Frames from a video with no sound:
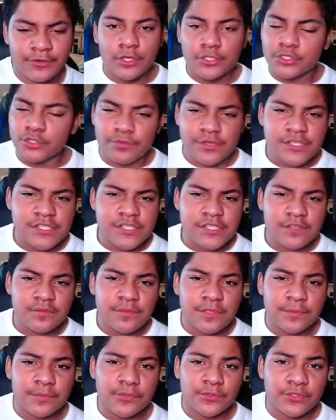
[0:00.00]
The reason
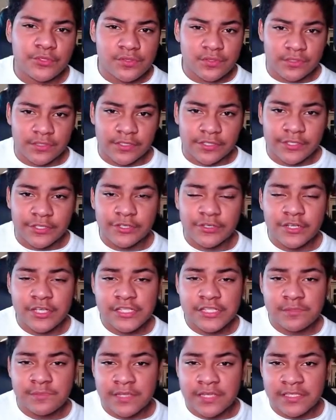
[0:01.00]
people use linear
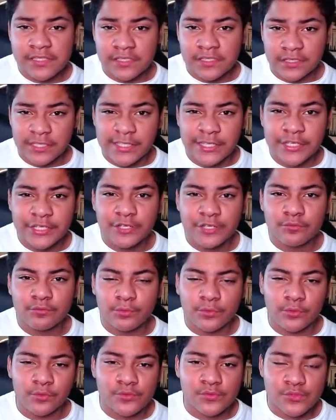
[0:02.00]
is because linear
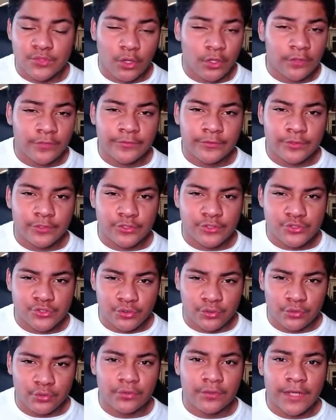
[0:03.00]
removes all of your
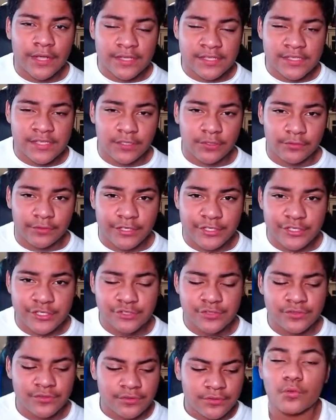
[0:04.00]
controller
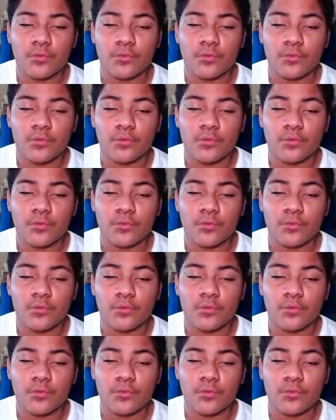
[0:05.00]
acceleration,